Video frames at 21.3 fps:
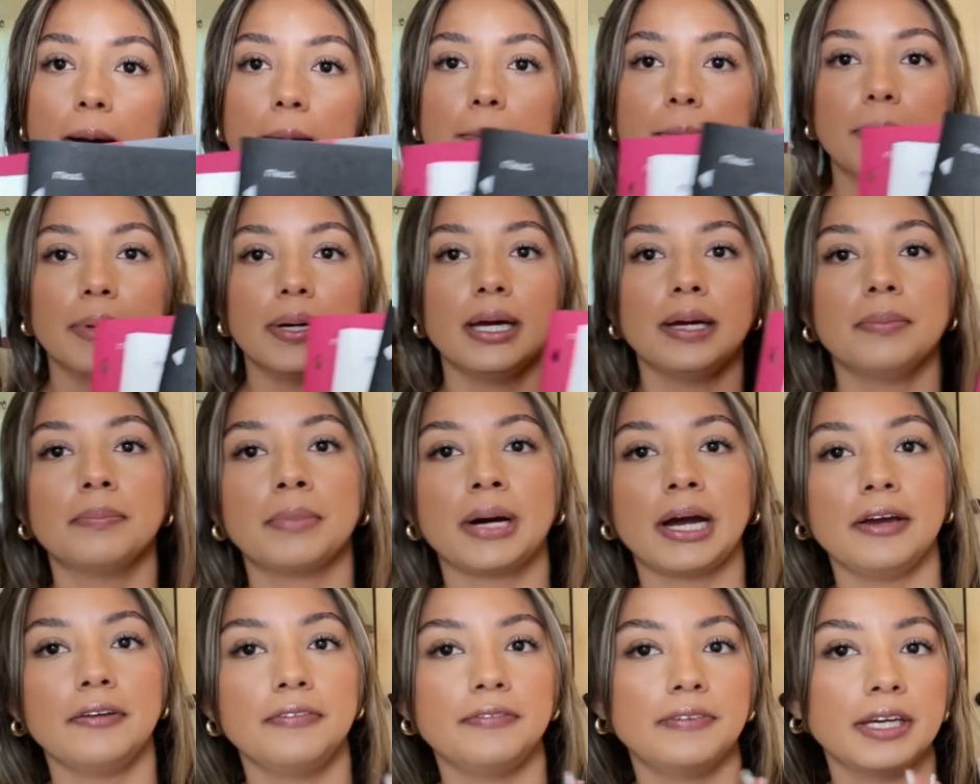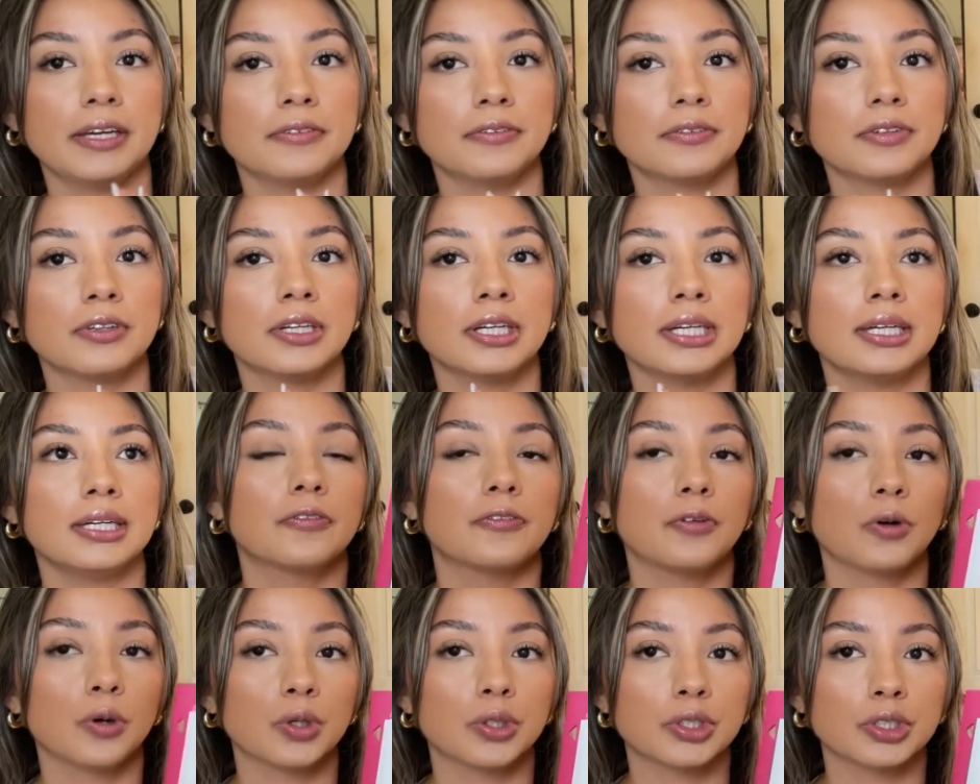But my favorite
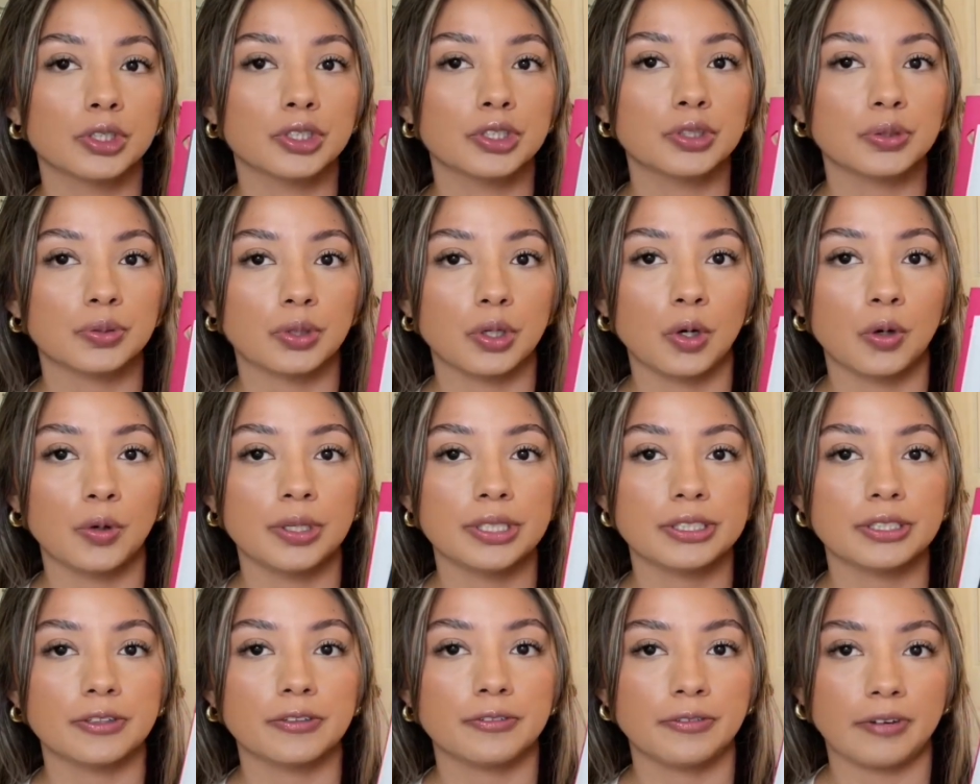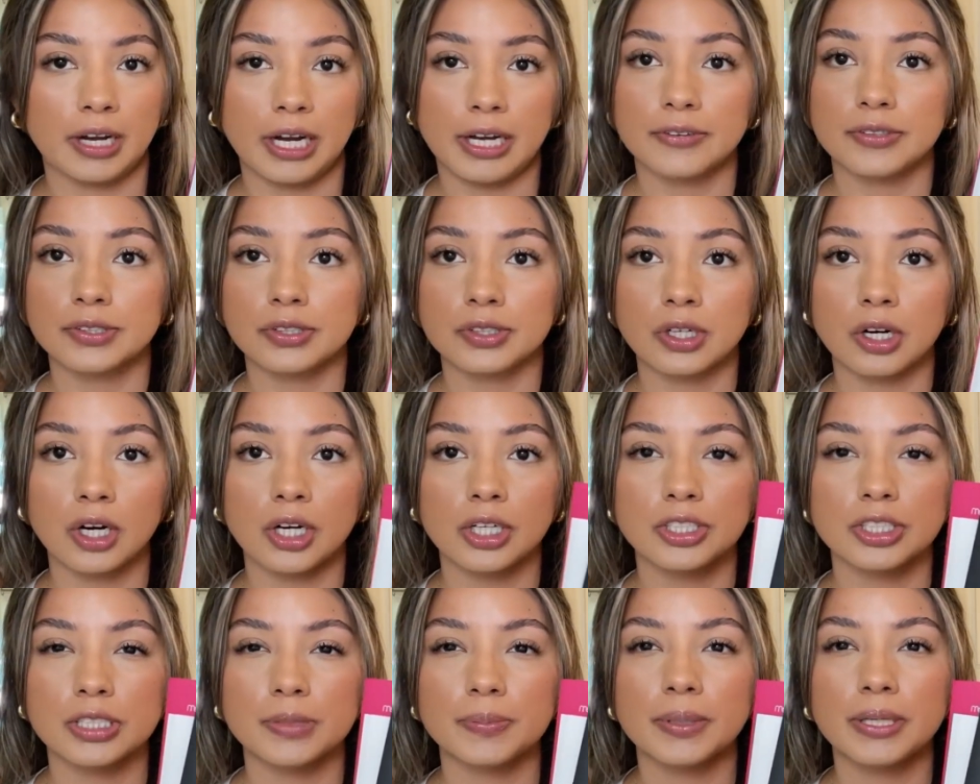folders were always the 5-star
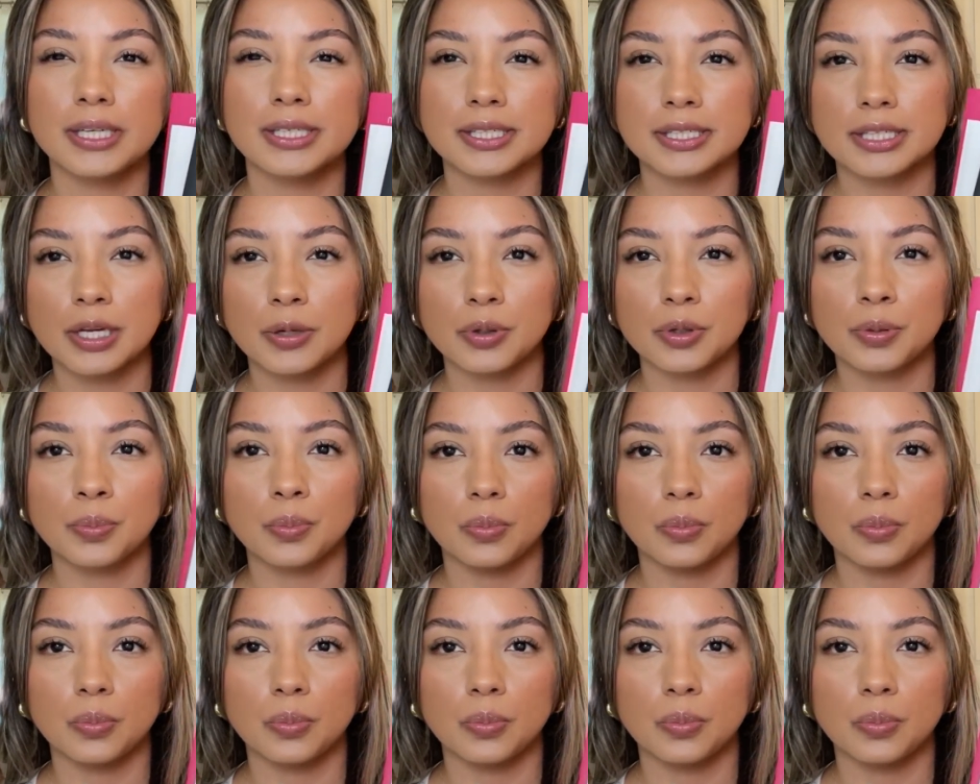just because they were